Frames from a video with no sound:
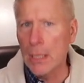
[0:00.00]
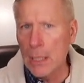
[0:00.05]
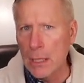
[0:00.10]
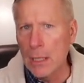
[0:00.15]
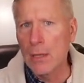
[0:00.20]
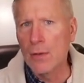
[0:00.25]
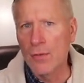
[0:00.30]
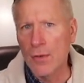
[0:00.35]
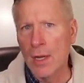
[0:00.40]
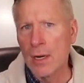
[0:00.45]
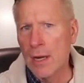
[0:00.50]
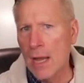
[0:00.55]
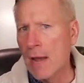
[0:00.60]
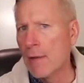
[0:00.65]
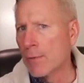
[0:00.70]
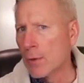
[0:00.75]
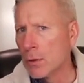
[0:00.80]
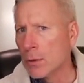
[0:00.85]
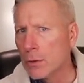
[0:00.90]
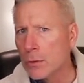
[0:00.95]
is an
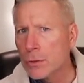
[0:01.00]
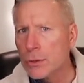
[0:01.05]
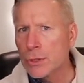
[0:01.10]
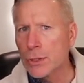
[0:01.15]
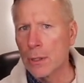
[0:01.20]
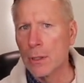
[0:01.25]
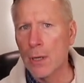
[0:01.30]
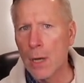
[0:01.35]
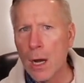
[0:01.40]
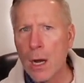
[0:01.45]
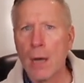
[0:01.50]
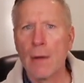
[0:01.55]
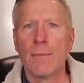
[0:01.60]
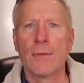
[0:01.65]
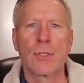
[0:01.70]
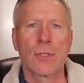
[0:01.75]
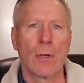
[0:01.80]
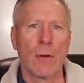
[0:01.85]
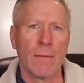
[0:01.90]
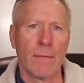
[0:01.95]
evolution of
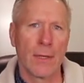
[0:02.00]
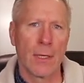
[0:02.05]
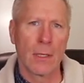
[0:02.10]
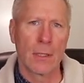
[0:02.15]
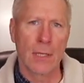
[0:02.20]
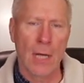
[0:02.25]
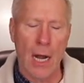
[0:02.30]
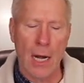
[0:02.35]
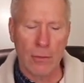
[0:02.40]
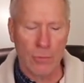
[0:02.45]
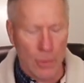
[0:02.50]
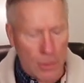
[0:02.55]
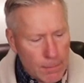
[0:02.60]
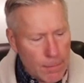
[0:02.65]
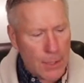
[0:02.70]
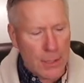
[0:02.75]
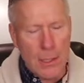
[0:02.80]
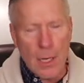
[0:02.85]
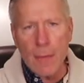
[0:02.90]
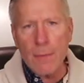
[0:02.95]
Soviet doctrine,
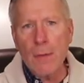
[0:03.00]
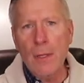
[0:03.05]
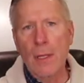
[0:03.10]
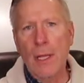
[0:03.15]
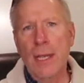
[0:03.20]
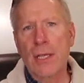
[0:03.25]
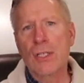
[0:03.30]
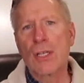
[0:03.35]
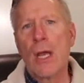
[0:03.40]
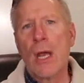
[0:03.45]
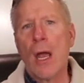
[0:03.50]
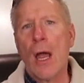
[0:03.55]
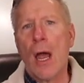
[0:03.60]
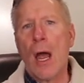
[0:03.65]
but nonetheless,